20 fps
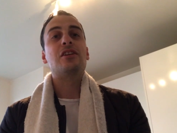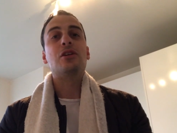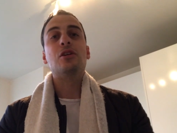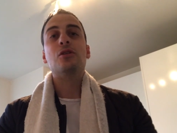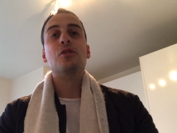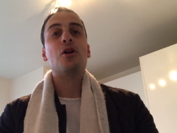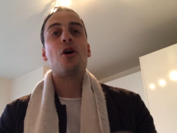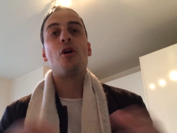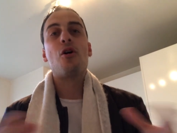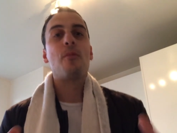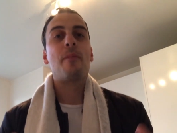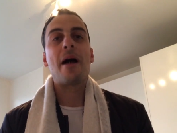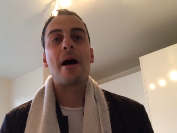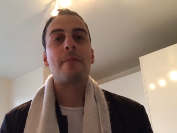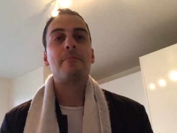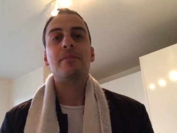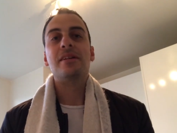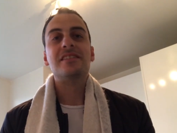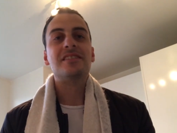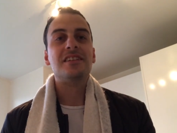that you go
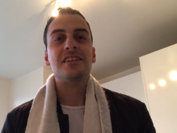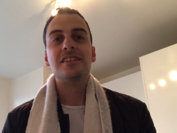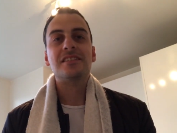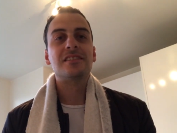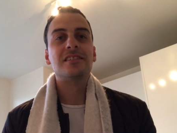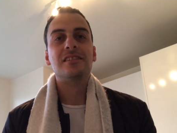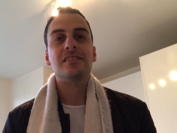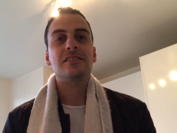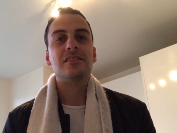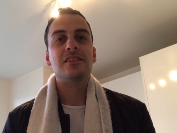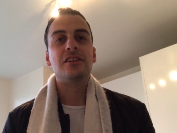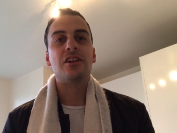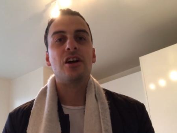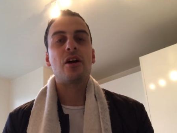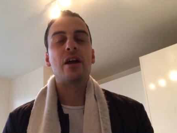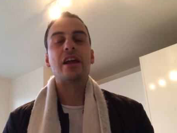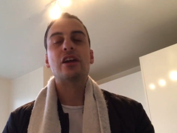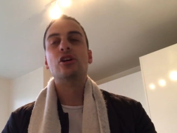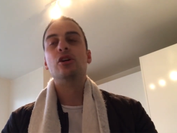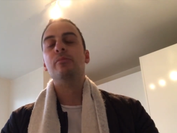about business. You
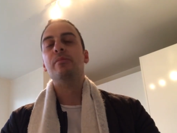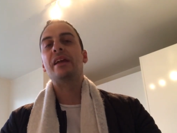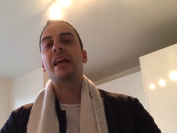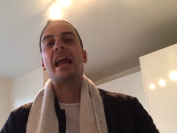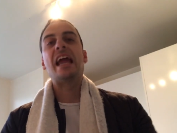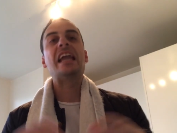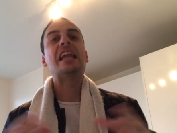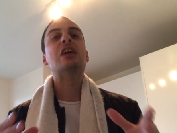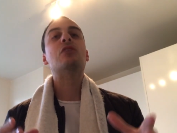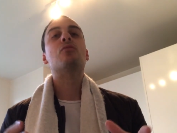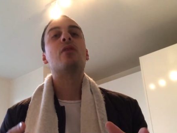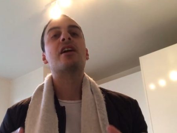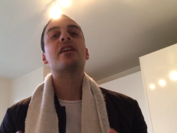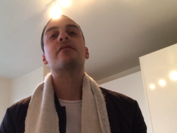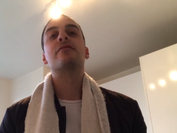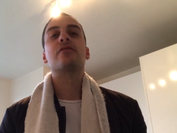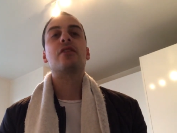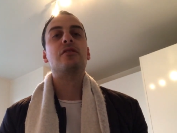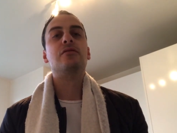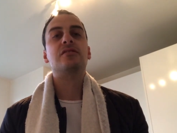know, it could be any one
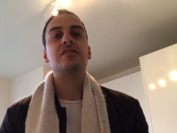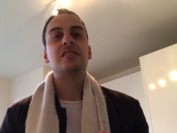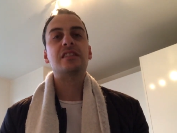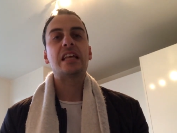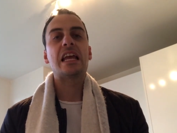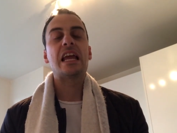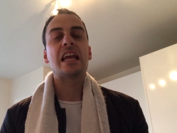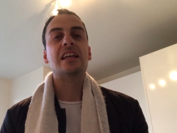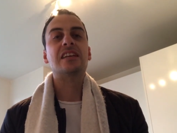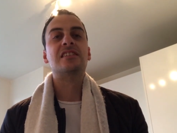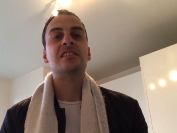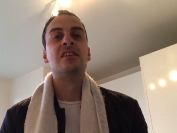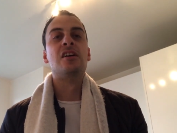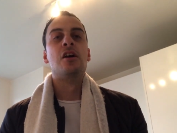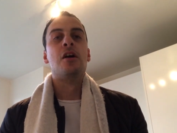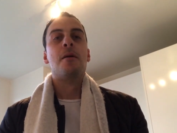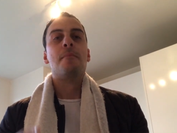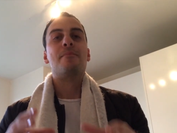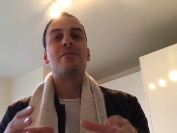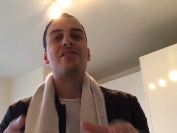of those things,
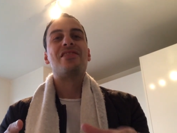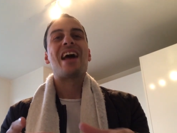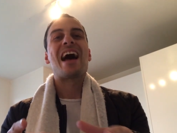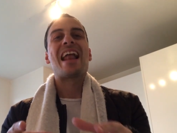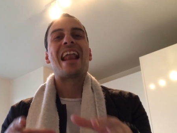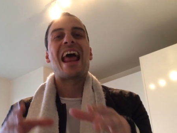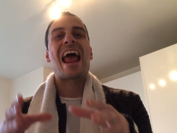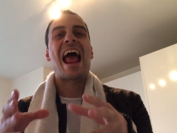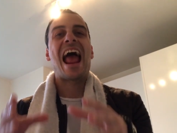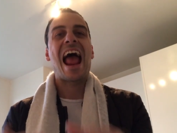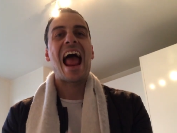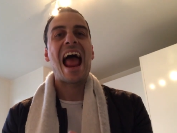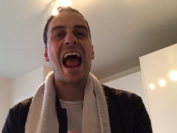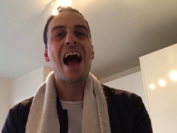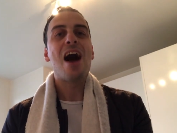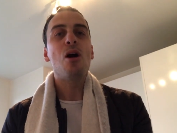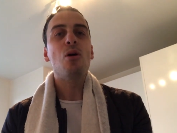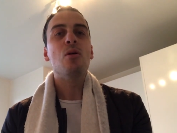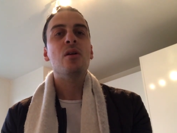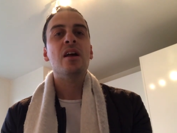but that
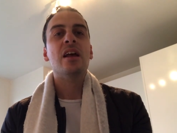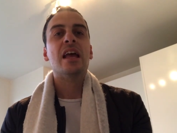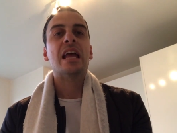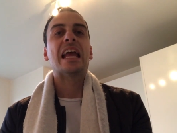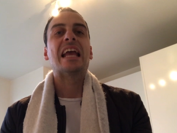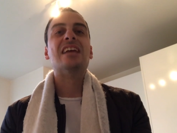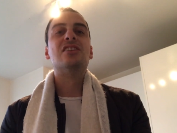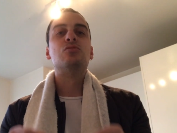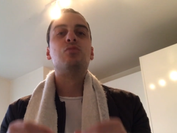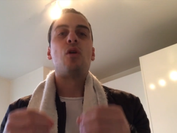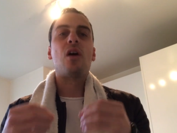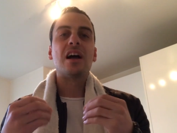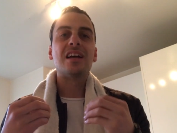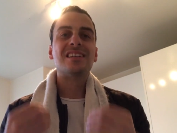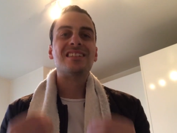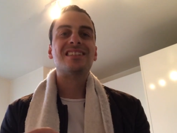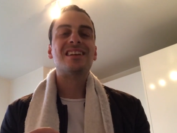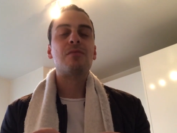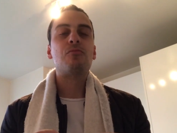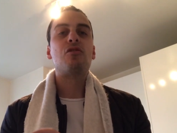how is why
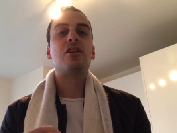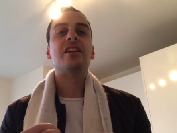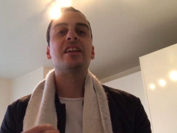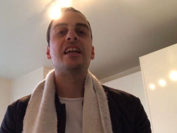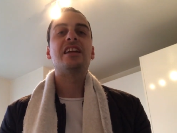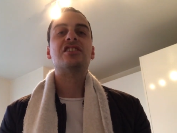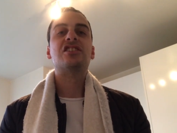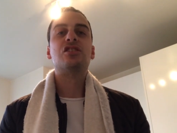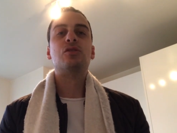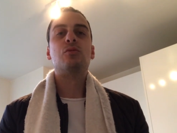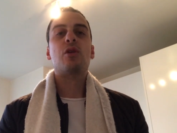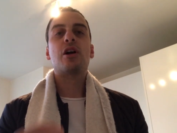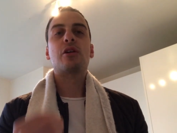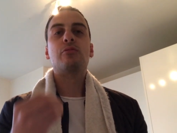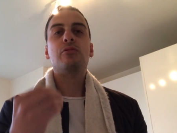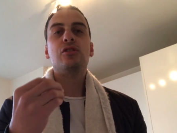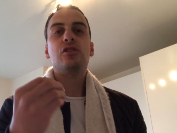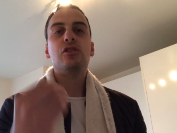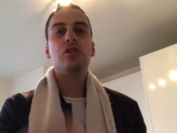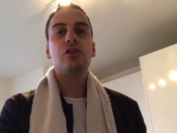someone needs to
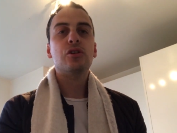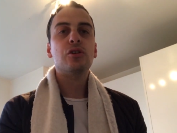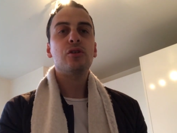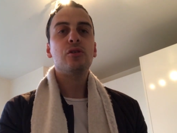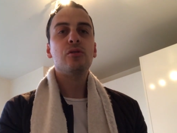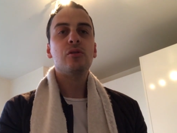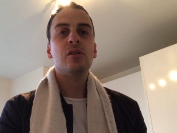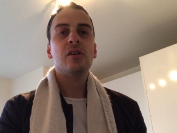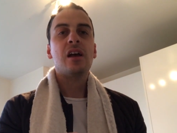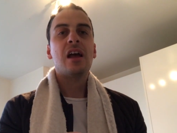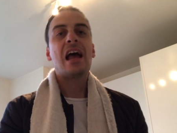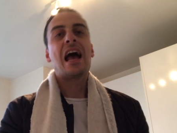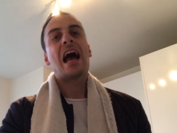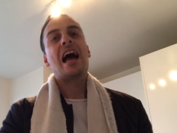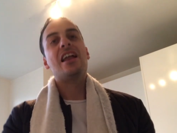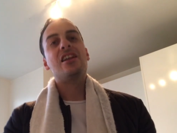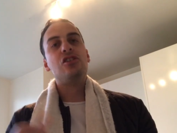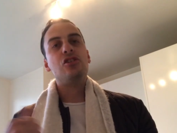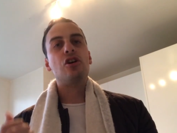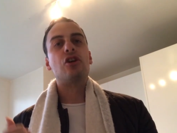work with you
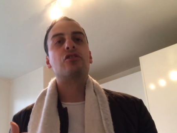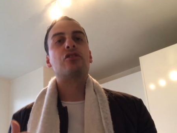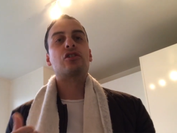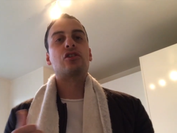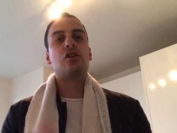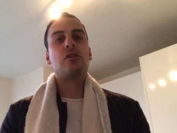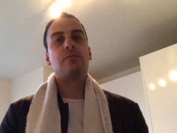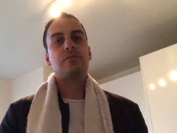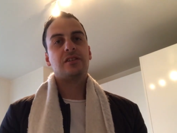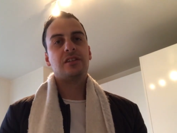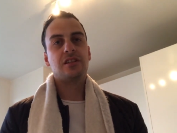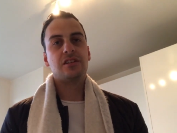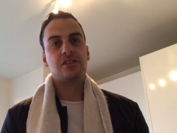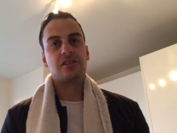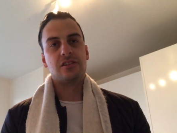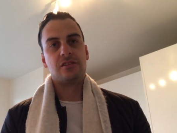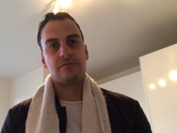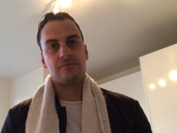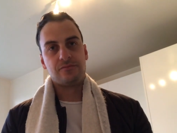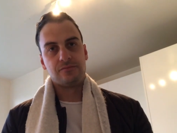and not the
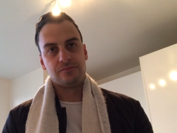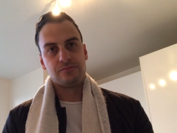competition.